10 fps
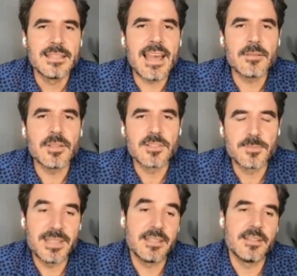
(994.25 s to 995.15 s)
Yeah,
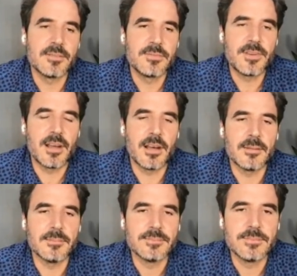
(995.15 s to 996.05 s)
speaking of
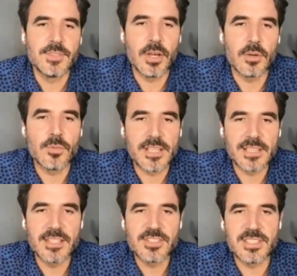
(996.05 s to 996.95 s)

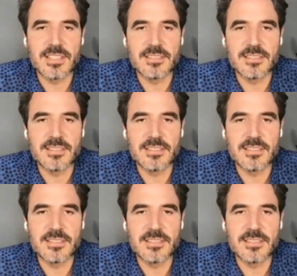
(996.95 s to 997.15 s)
regulation